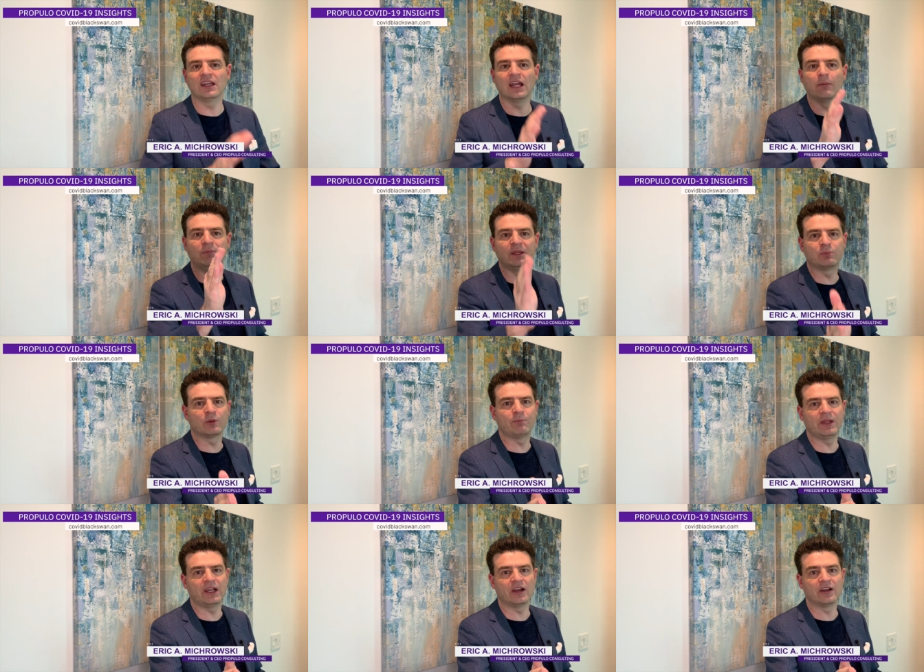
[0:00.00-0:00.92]
and be
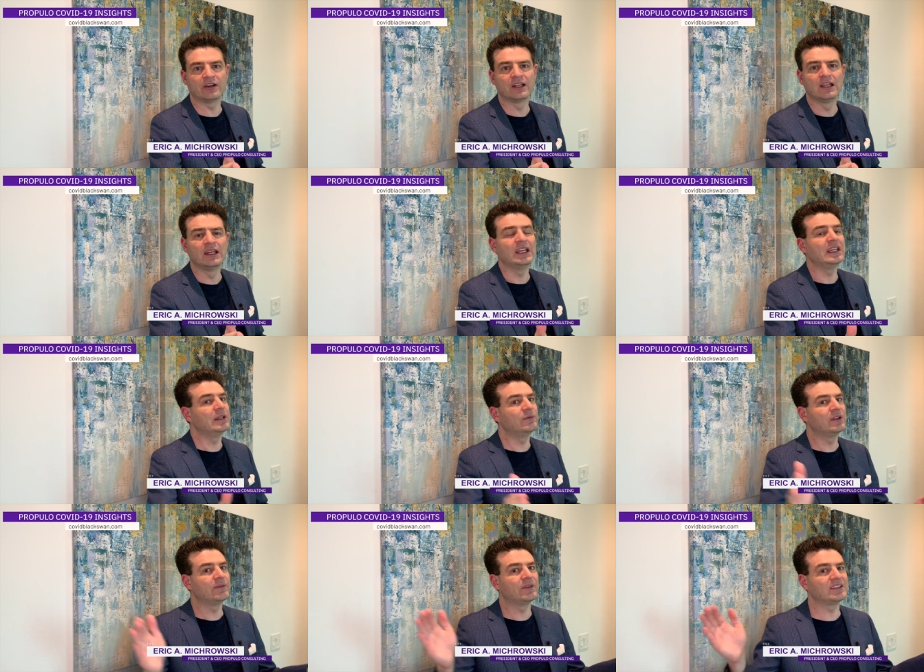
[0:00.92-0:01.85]
prepared,
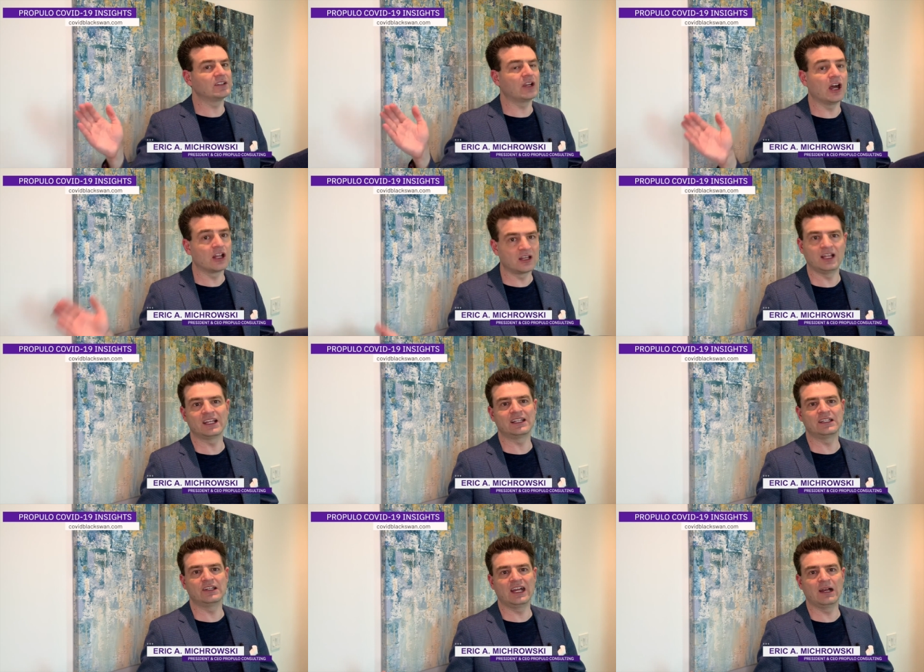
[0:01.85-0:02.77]
even if it's
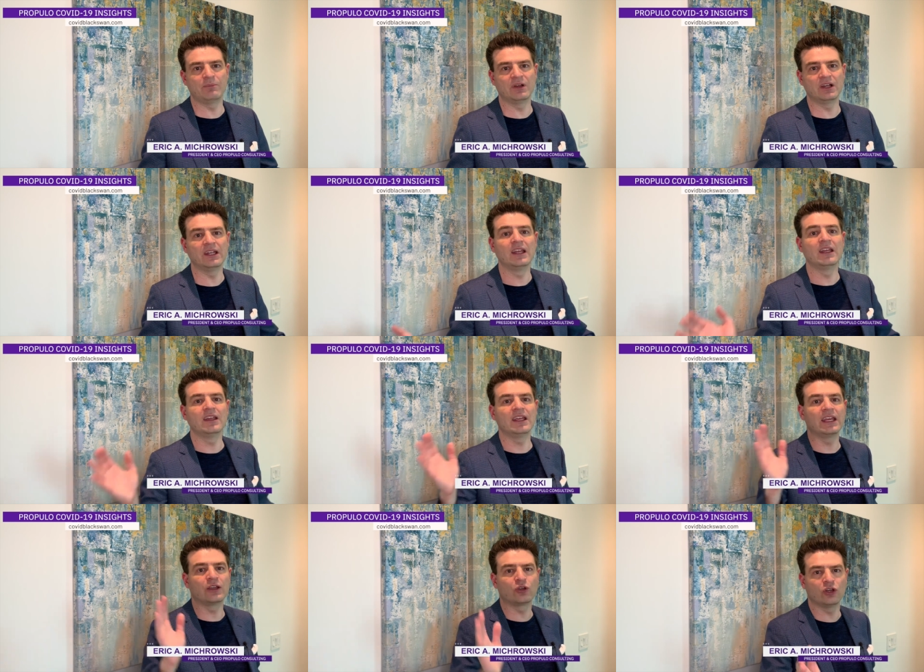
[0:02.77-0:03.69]
unlikely to happen,
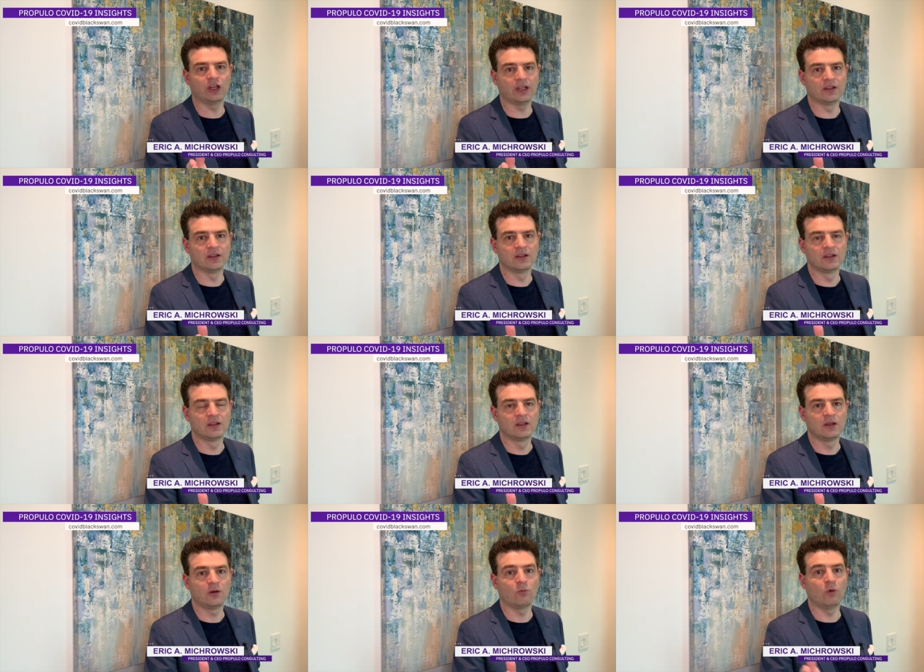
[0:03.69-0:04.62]
it could.
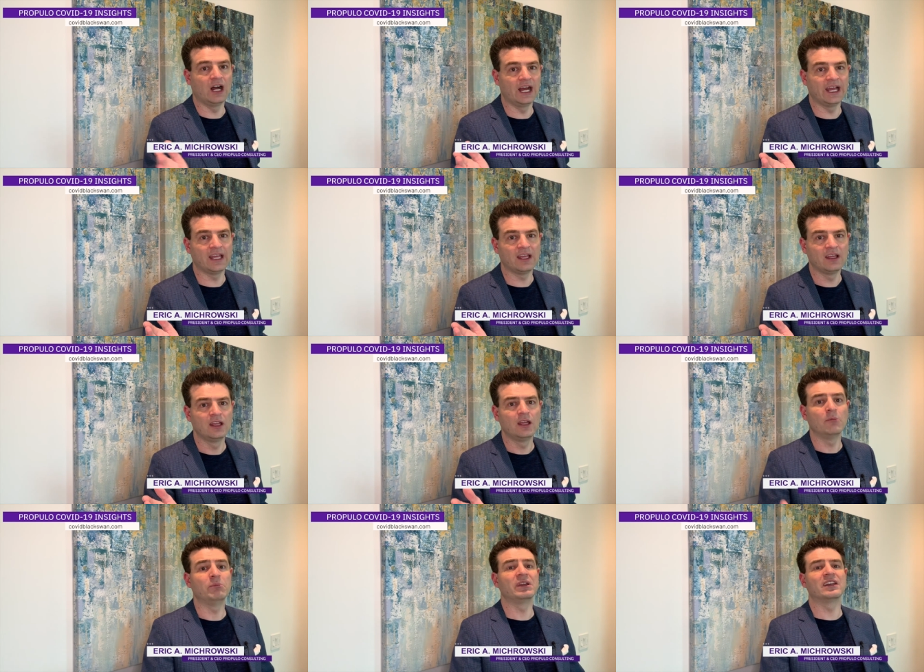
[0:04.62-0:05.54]
Why?
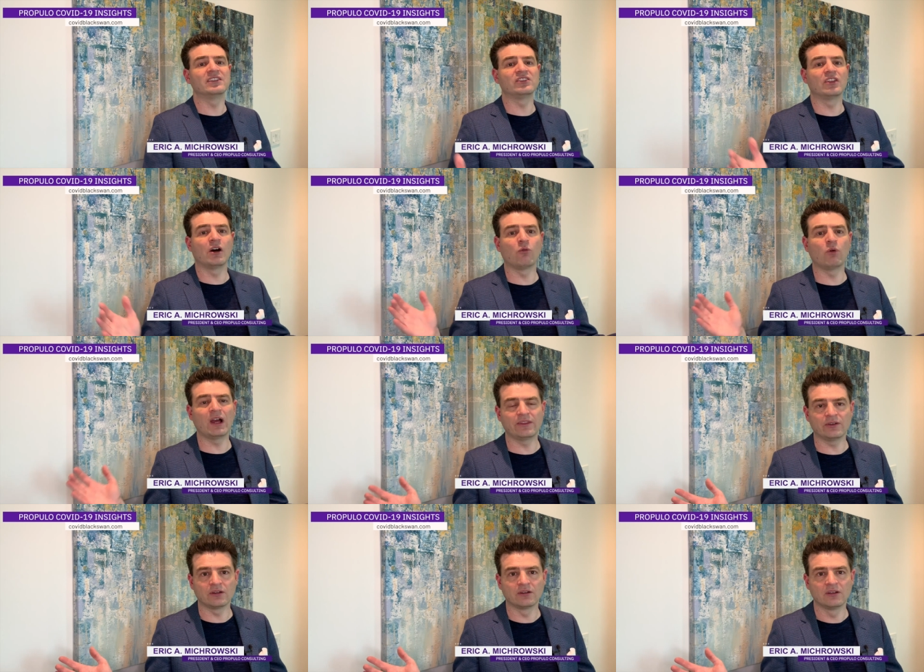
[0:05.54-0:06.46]
Because the
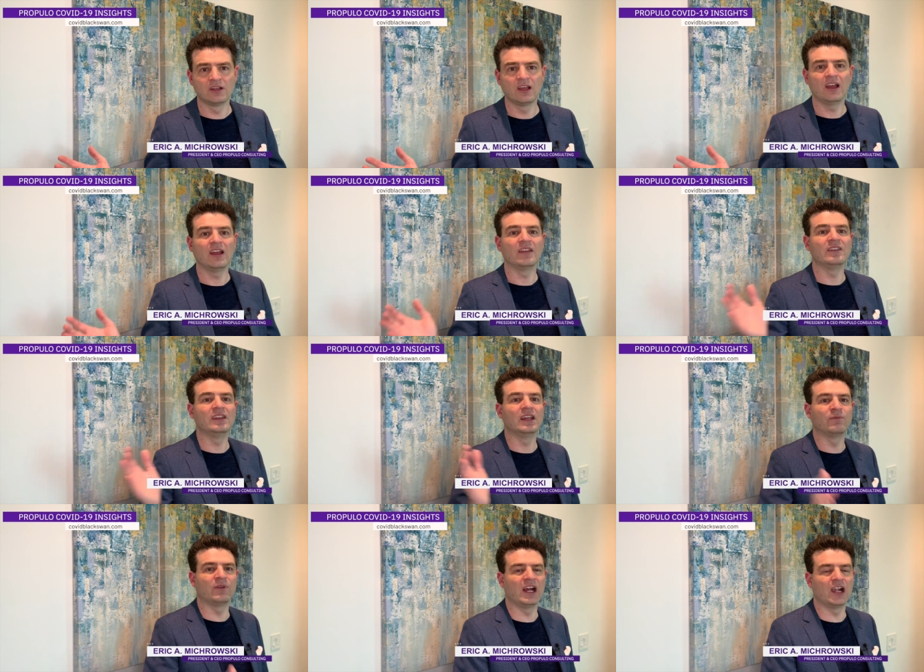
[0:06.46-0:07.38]
weather, the
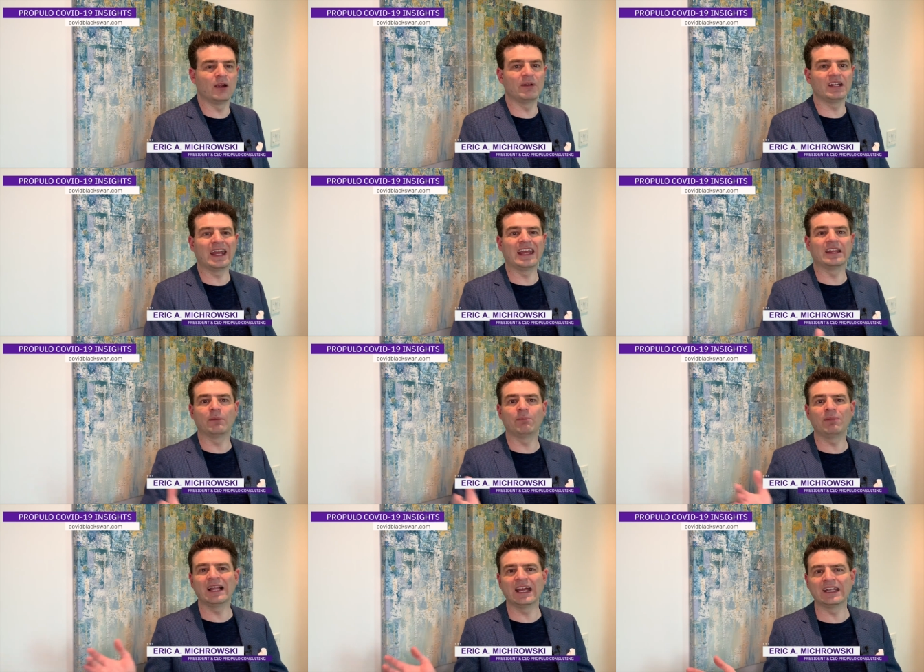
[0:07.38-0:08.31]
environment, and the
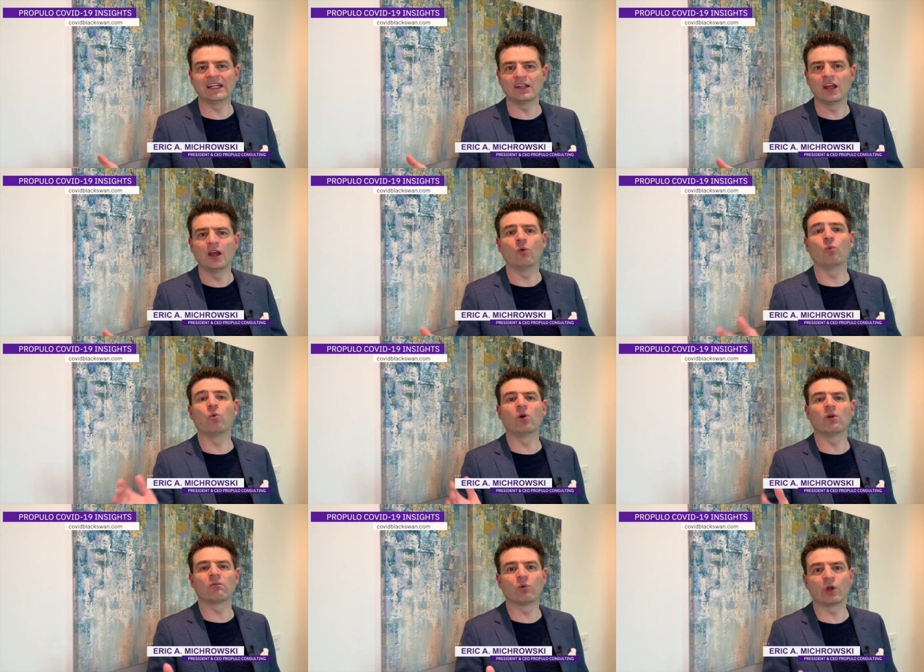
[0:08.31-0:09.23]
planet
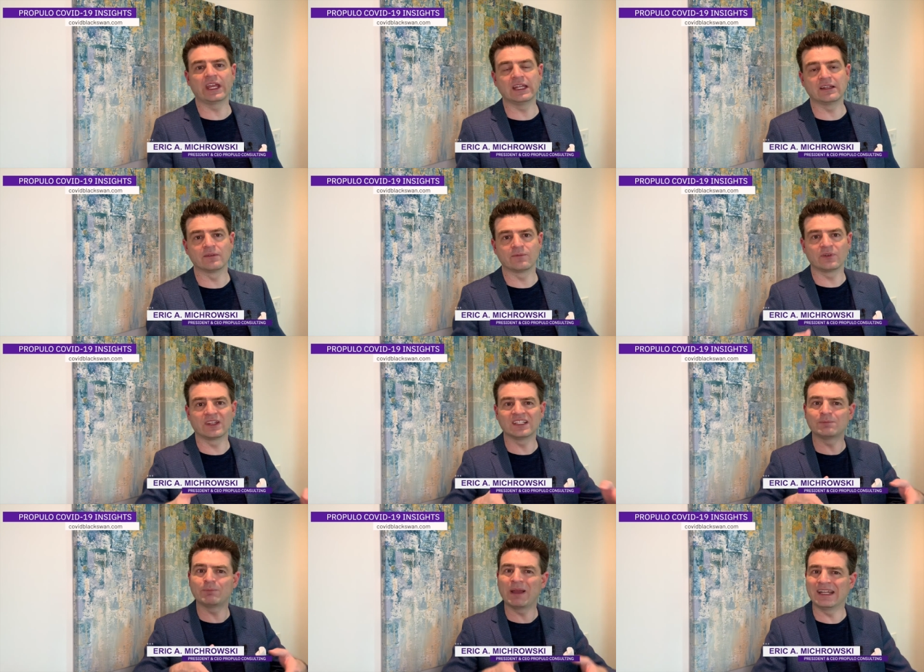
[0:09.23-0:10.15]
won't wait for
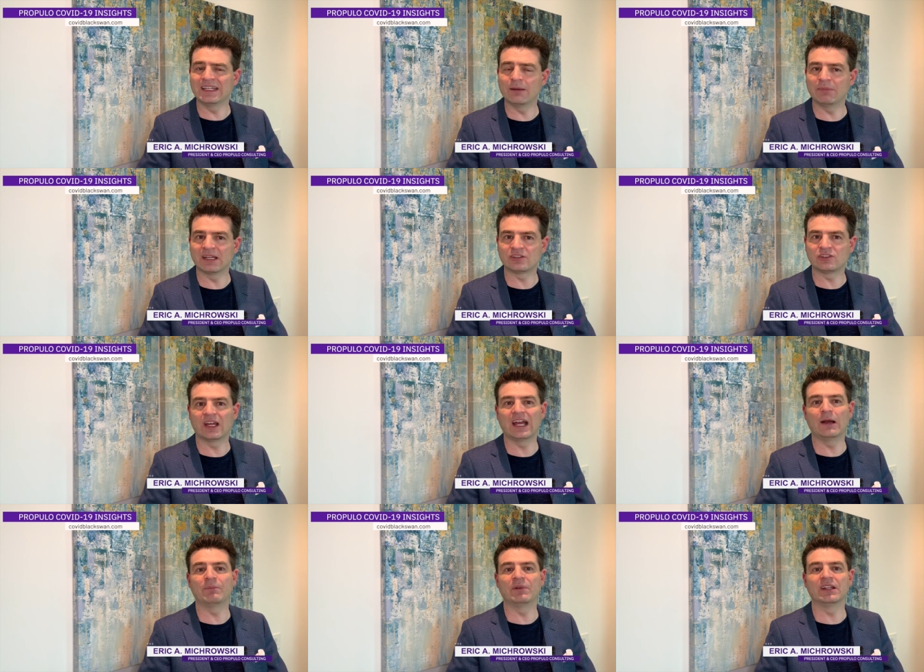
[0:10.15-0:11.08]
this pandemic to
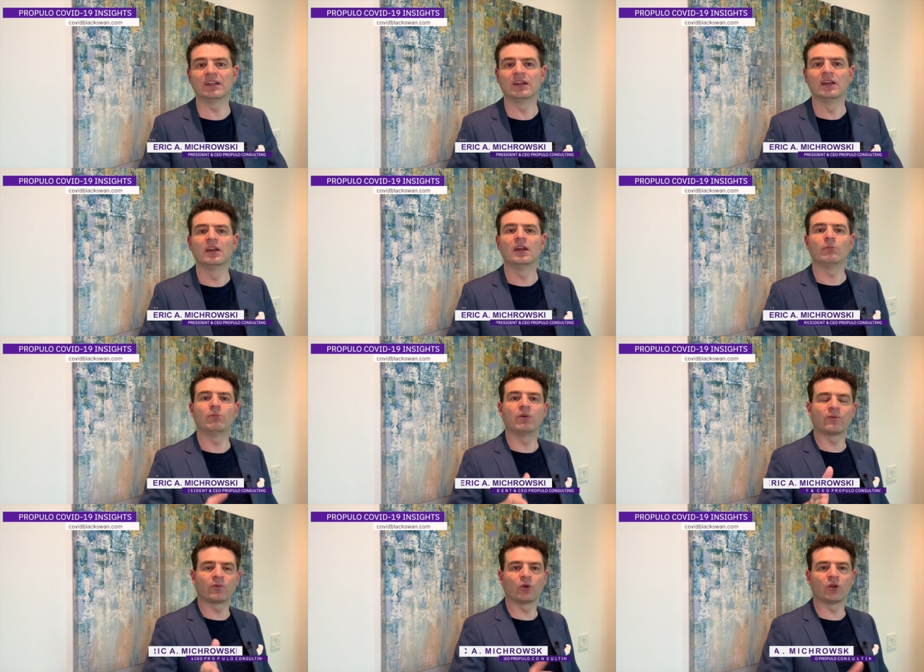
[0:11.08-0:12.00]
happen
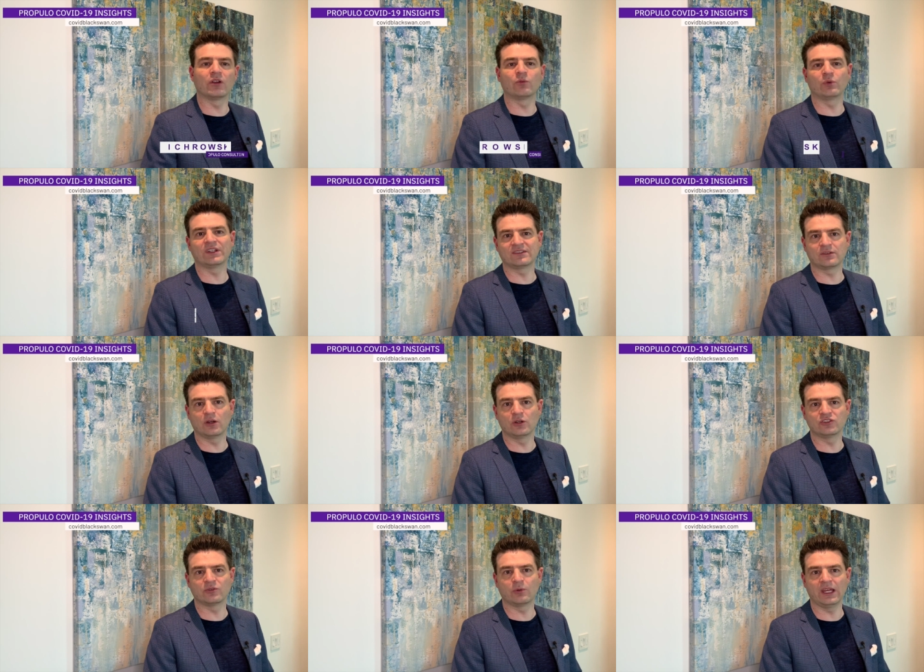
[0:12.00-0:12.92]
before the risk
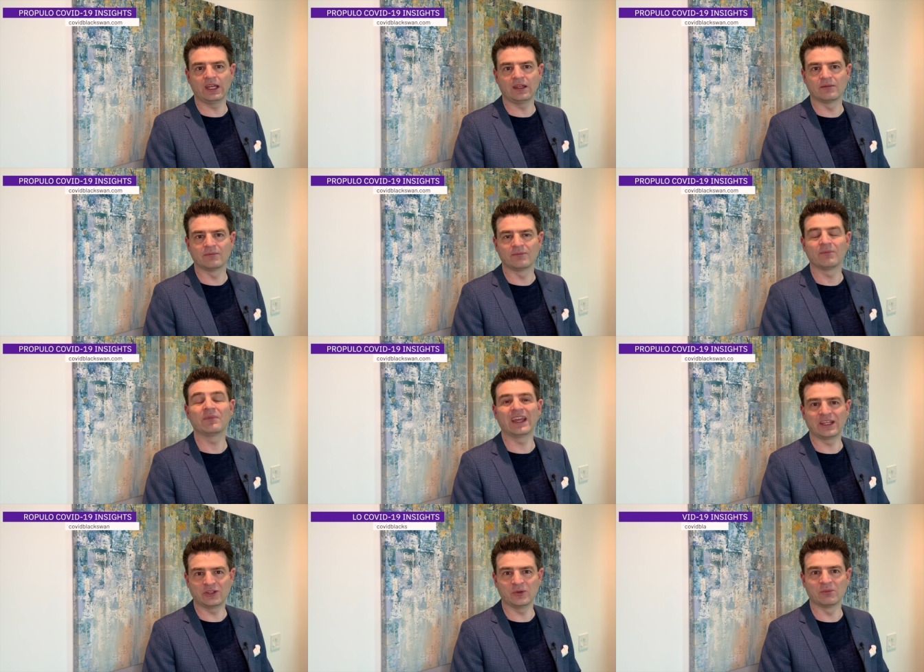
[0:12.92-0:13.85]
goes away.
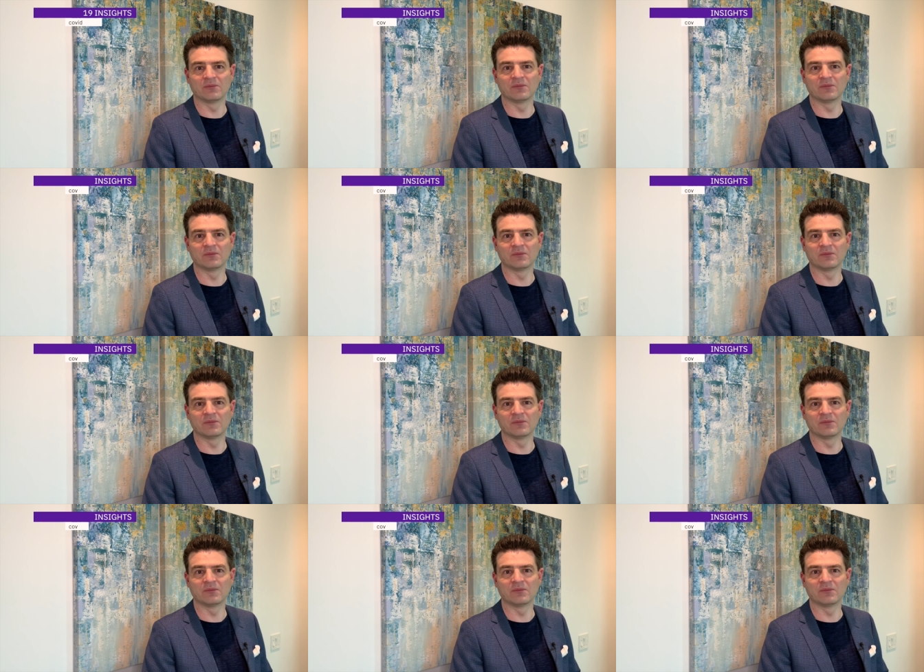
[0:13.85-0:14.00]
Thank you.